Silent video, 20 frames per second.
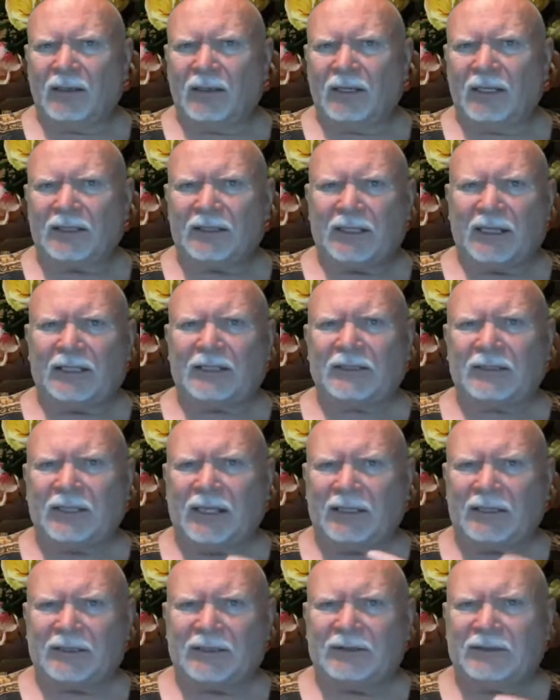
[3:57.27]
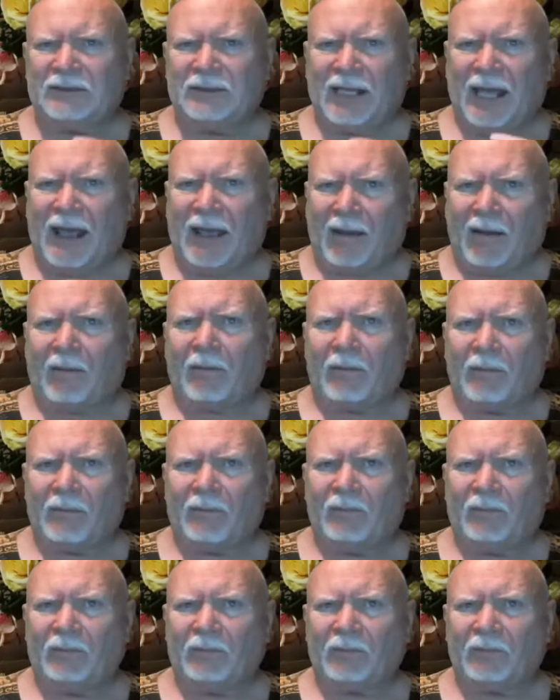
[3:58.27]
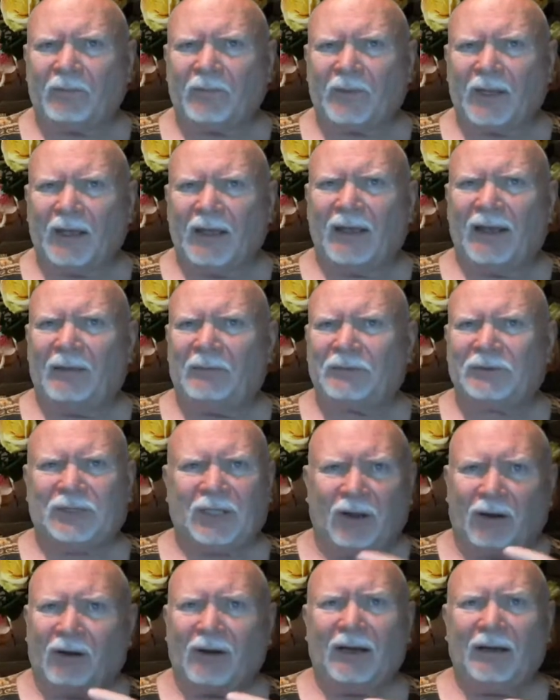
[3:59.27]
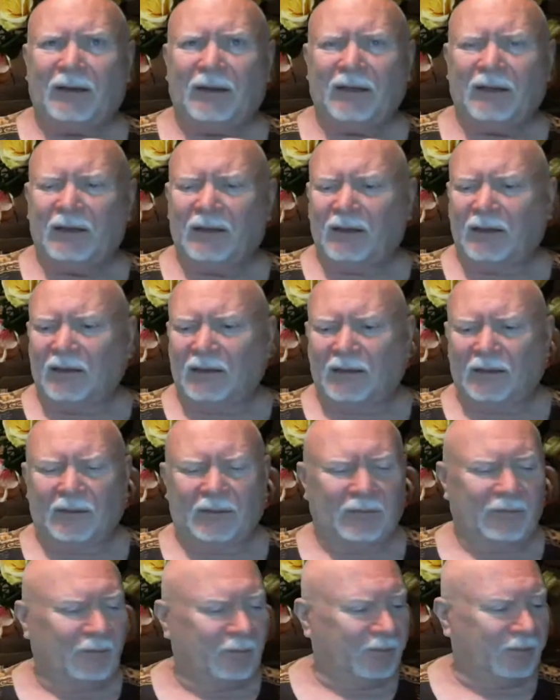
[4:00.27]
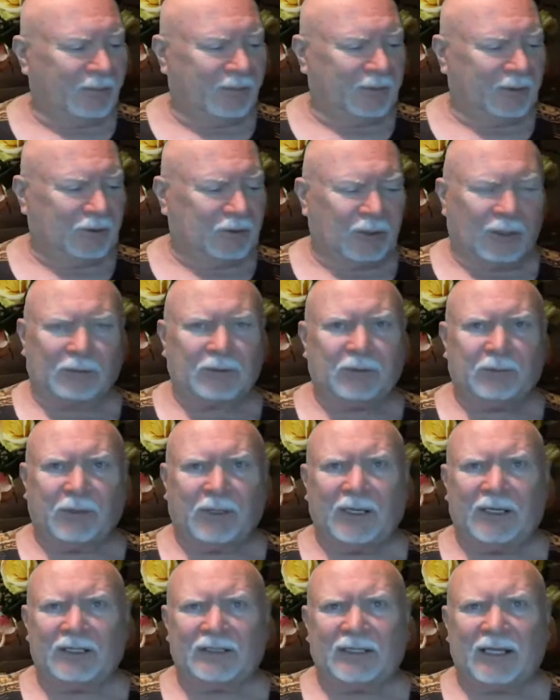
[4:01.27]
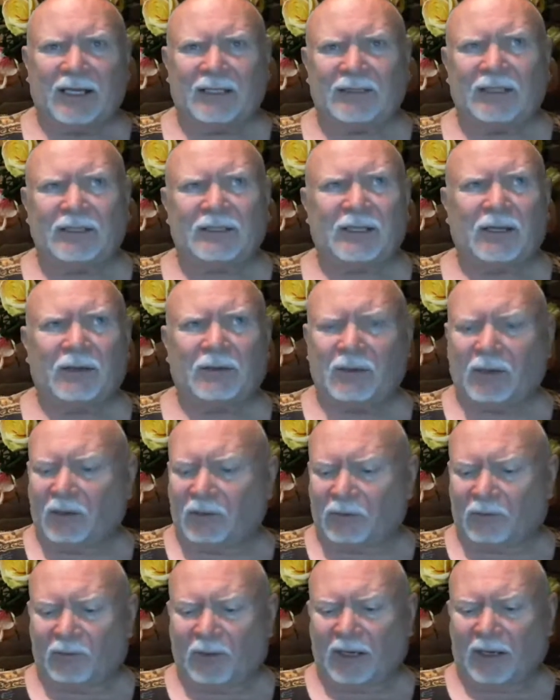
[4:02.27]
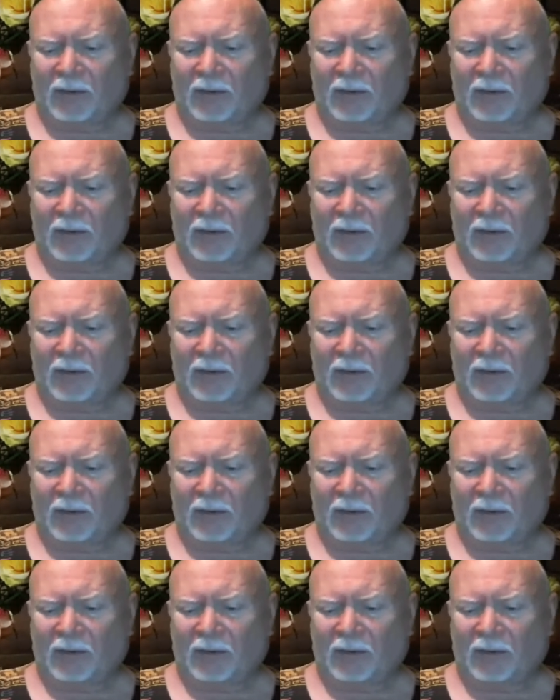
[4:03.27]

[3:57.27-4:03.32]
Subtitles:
It's them. I'm sorry. Trump's politicized it all the way